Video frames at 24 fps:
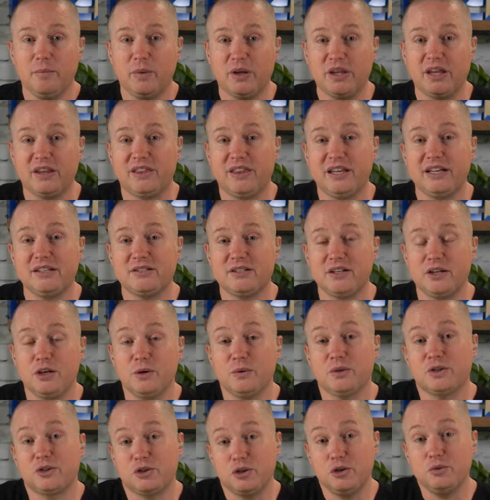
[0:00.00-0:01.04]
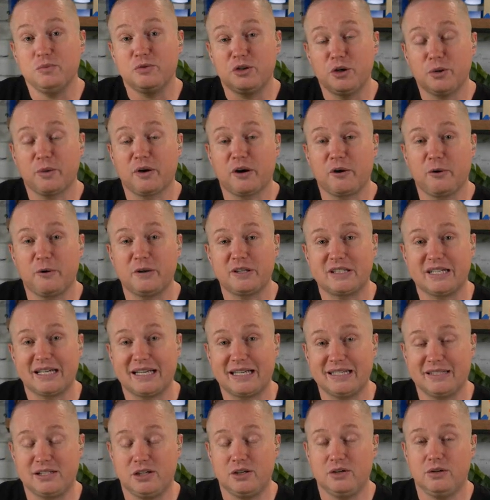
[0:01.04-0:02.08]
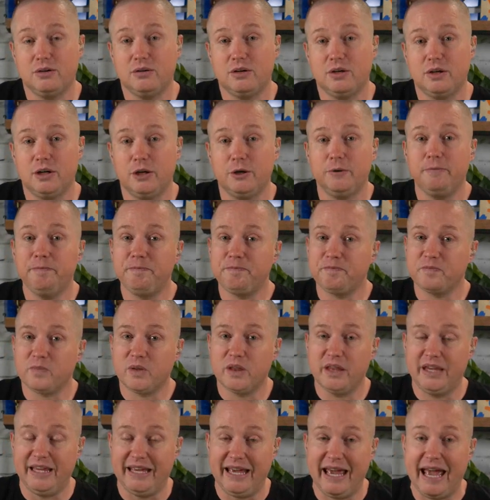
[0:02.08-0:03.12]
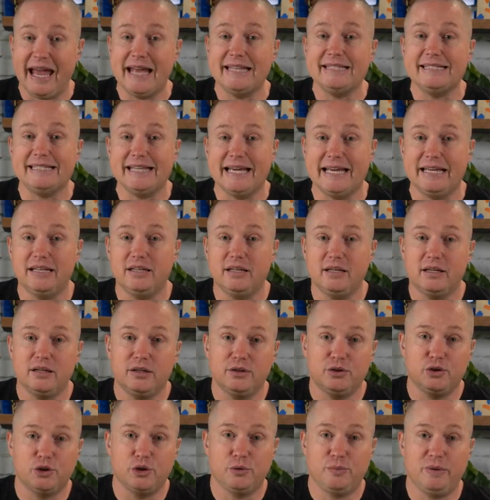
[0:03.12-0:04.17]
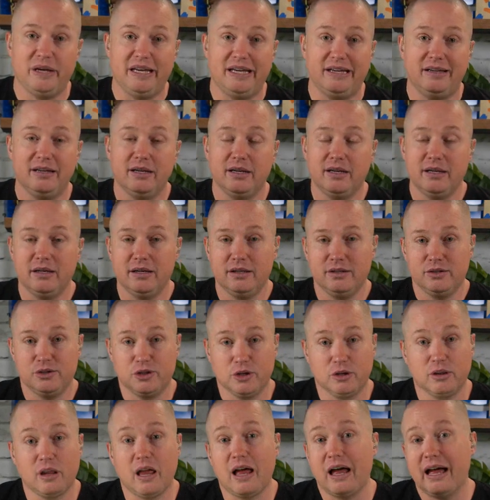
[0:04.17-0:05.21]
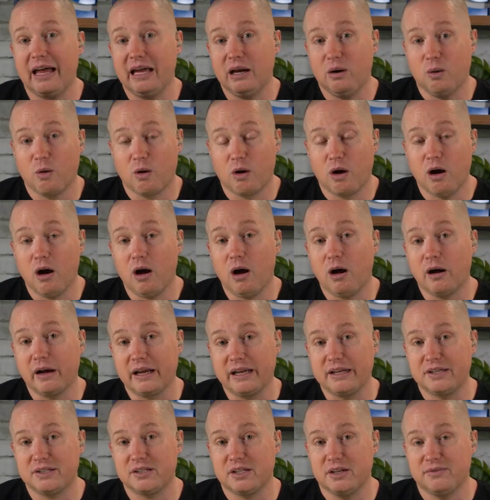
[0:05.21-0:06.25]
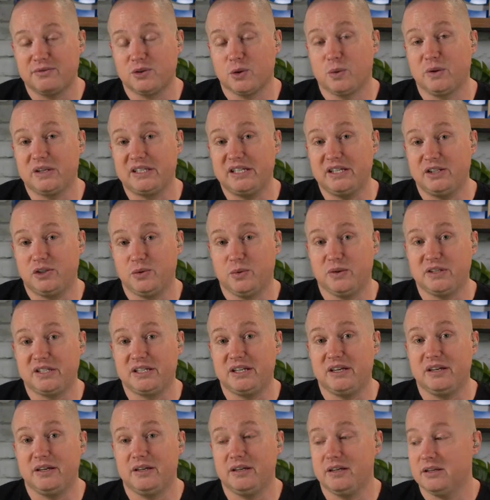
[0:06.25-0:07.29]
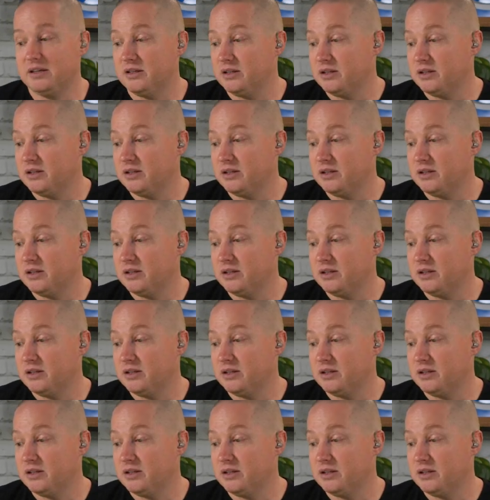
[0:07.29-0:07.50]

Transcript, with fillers: but the things that you assumed you were going to continue to do, the end date should be July or August of 2023,